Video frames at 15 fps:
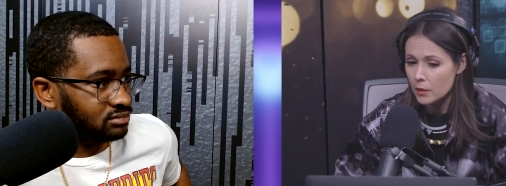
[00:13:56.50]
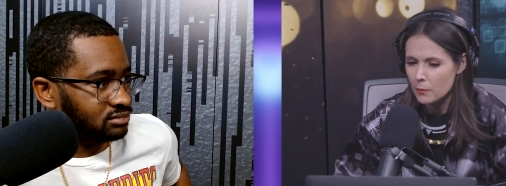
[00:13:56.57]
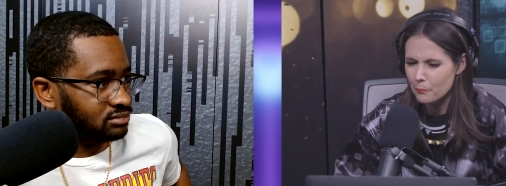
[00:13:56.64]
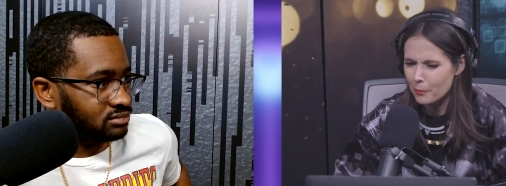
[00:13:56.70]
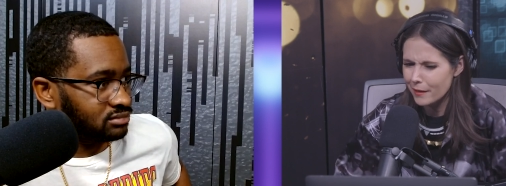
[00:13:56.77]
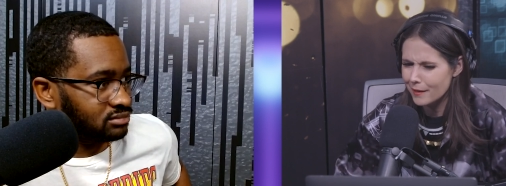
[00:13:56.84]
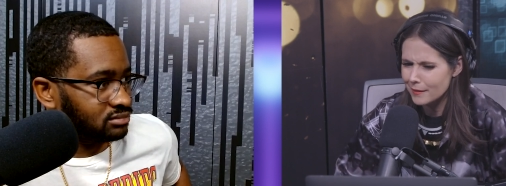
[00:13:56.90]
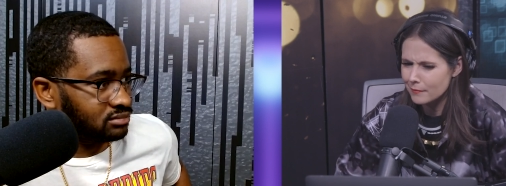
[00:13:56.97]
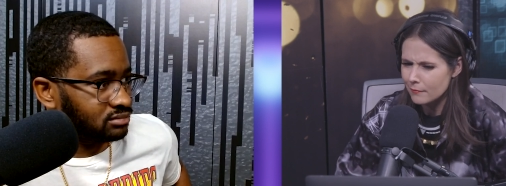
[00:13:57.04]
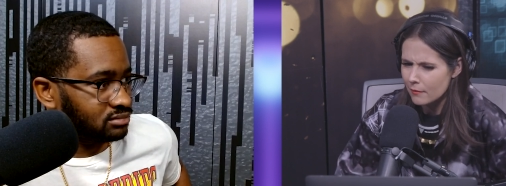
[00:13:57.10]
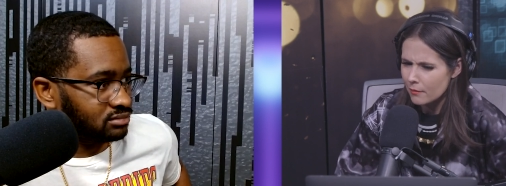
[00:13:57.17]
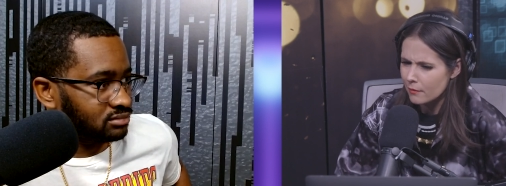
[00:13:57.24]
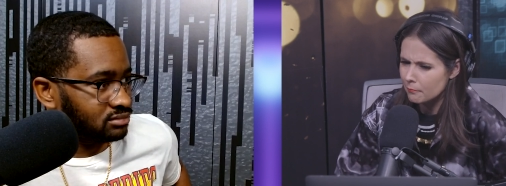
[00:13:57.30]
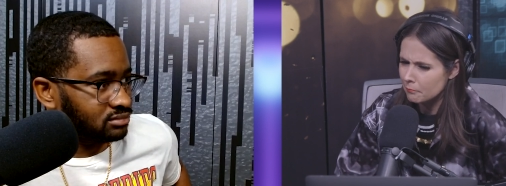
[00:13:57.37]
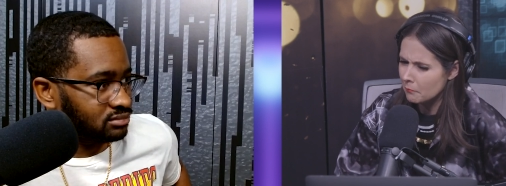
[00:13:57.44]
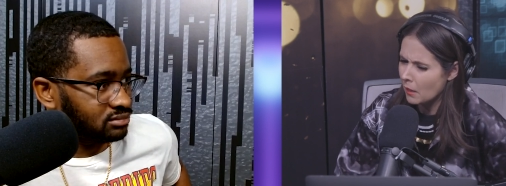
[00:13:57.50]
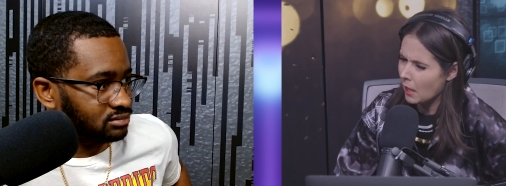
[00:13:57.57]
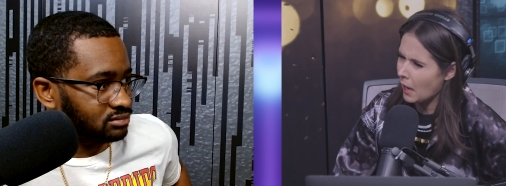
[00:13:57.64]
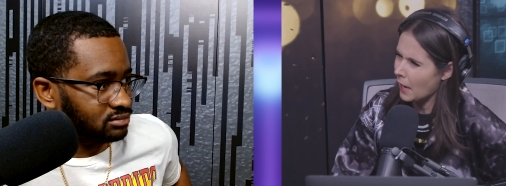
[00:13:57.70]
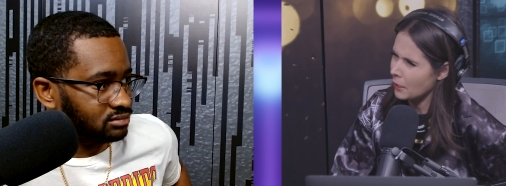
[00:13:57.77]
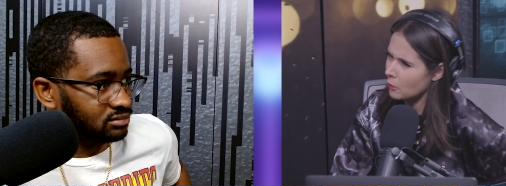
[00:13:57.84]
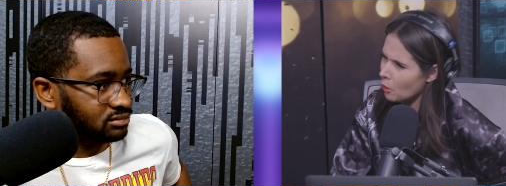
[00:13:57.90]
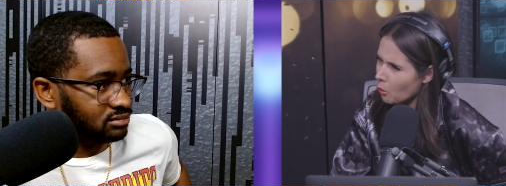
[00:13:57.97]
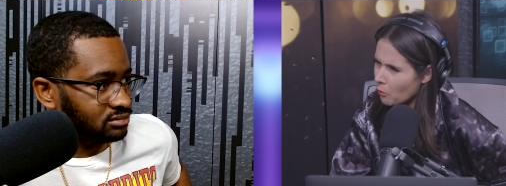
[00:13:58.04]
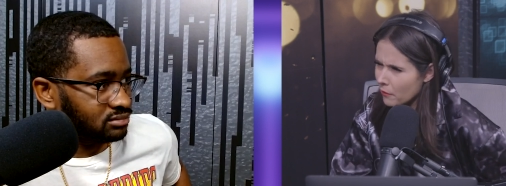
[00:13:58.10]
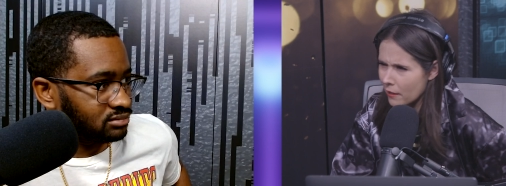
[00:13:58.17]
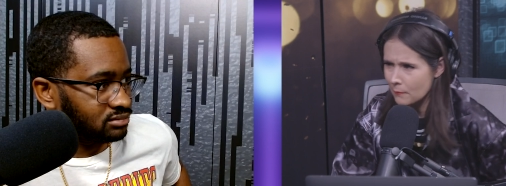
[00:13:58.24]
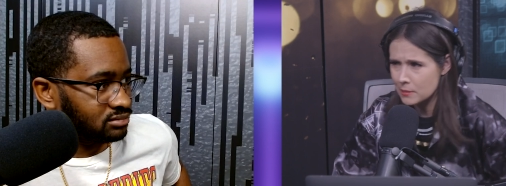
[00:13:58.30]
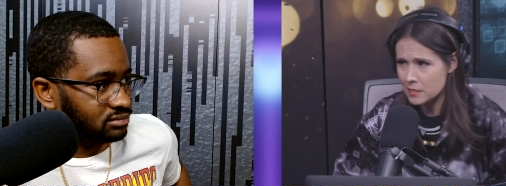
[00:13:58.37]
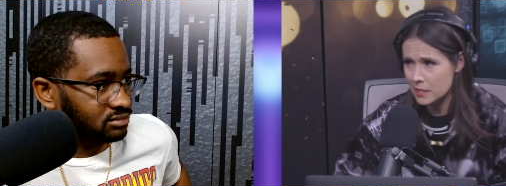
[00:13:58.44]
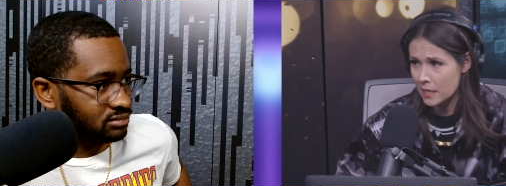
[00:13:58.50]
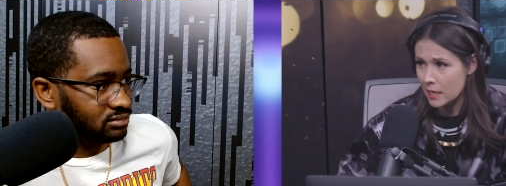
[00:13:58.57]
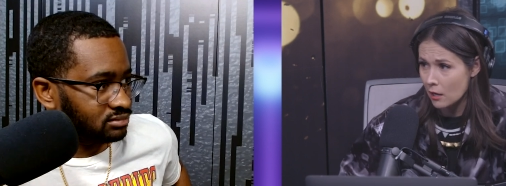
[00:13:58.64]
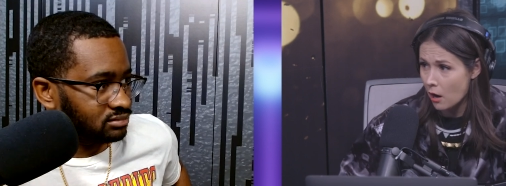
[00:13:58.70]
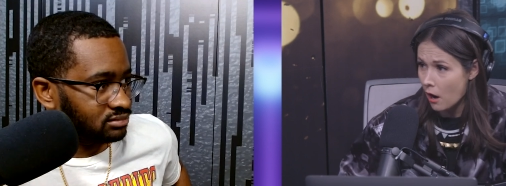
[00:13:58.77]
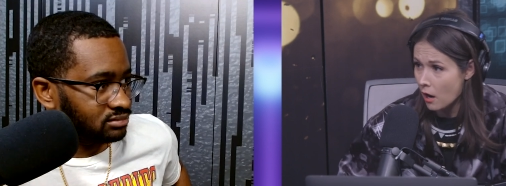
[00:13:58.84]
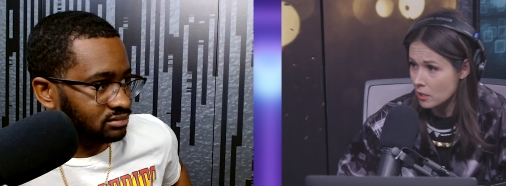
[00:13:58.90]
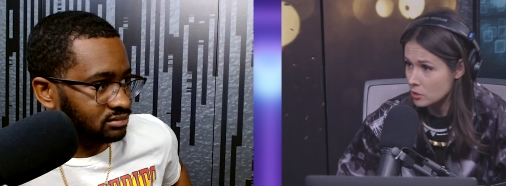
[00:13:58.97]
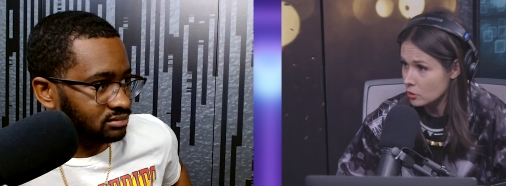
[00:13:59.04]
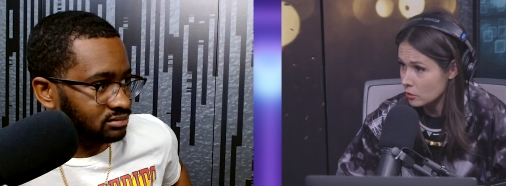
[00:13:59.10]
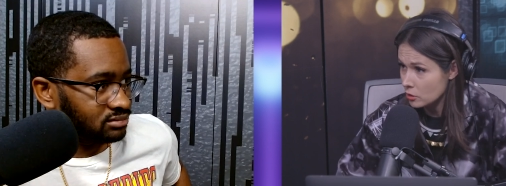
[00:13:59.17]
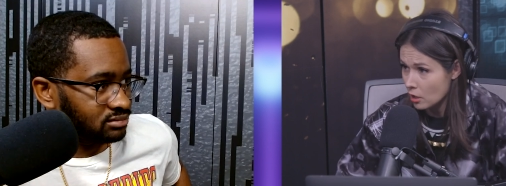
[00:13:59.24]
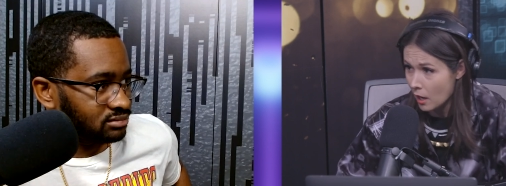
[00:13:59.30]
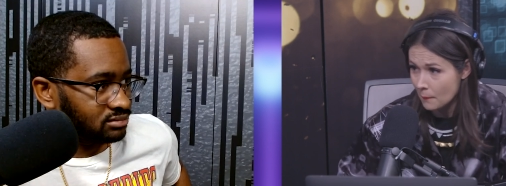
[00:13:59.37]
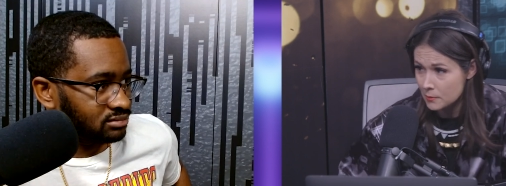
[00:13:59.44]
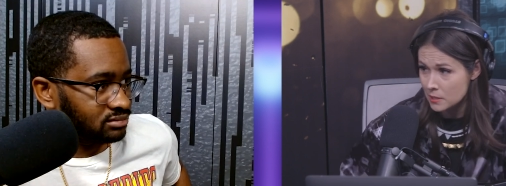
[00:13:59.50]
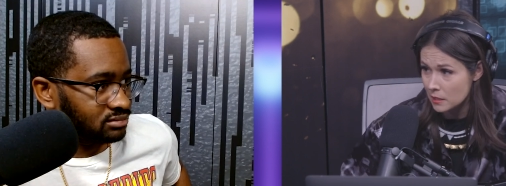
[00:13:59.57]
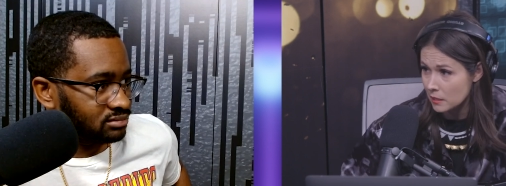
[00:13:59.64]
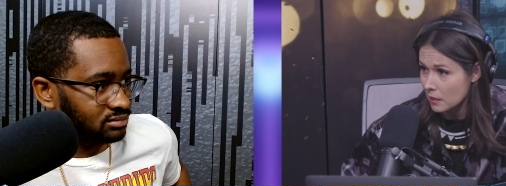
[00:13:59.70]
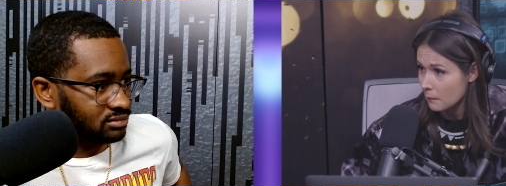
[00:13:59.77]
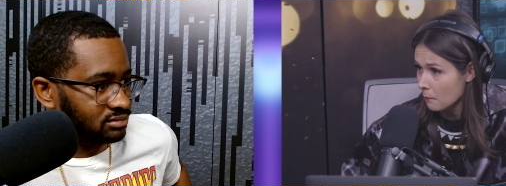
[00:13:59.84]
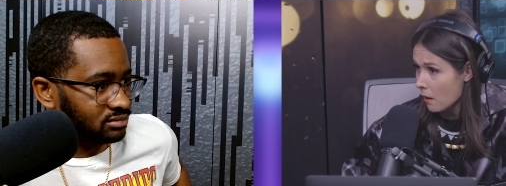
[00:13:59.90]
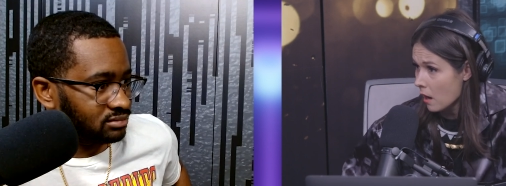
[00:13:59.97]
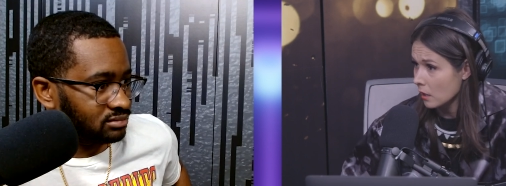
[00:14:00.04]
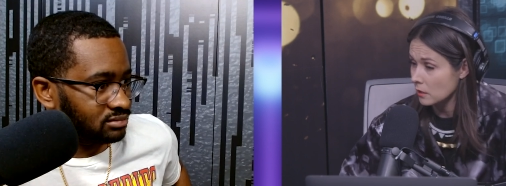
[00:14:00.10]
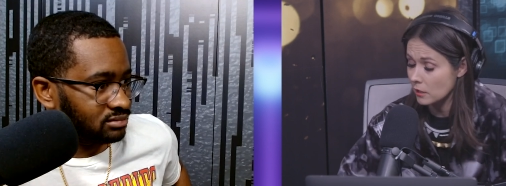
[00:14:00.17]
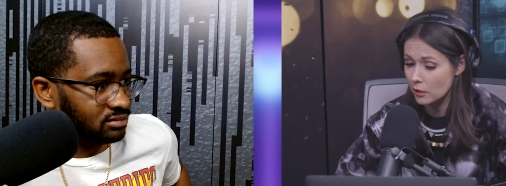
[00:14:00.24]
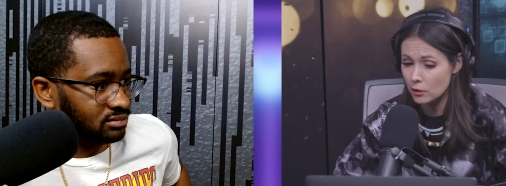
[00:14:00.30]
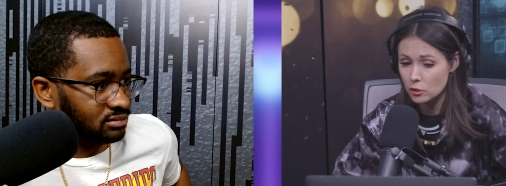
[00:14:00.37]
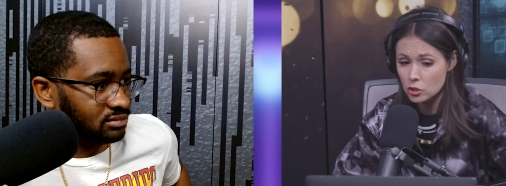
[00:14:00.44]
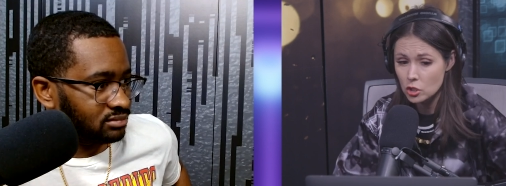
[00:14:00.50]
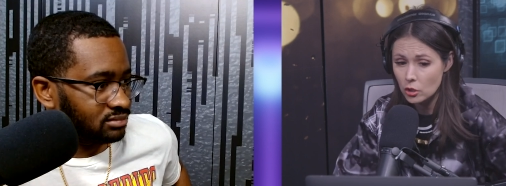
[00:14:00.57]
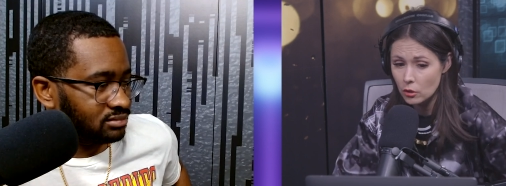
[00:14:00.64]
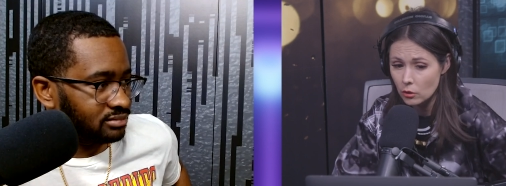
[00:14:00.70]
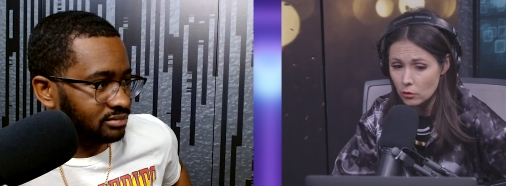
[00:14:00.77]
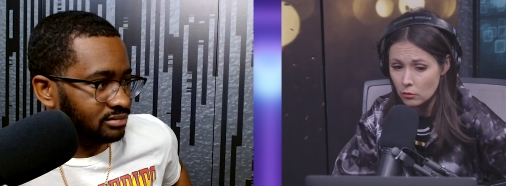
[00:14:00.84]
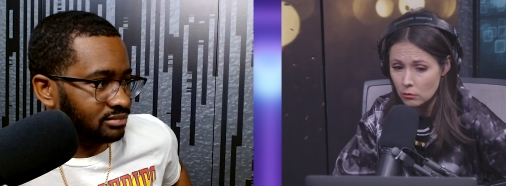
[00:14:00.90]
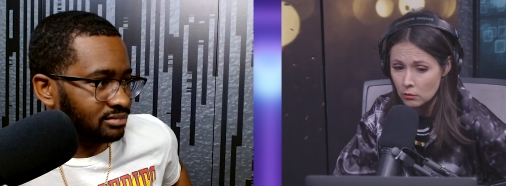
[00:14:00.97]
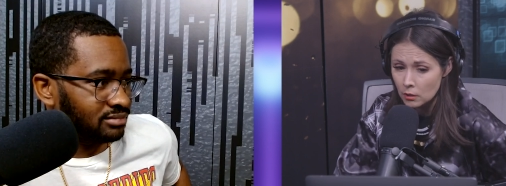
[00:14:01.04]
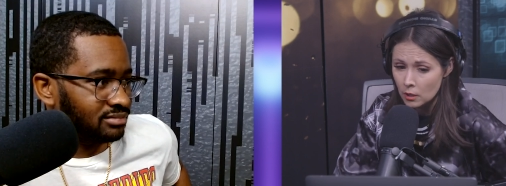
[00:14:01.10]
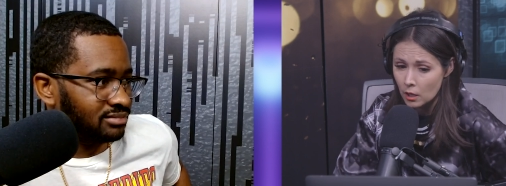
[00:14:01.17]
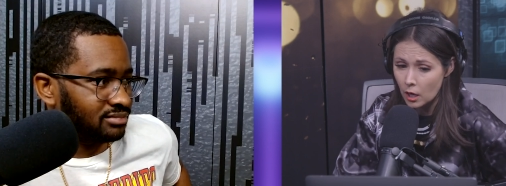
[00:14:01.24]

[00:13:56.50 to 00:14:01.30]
Speaker 1: but I know that I'm seeing Ausar Thompson get mocked there too.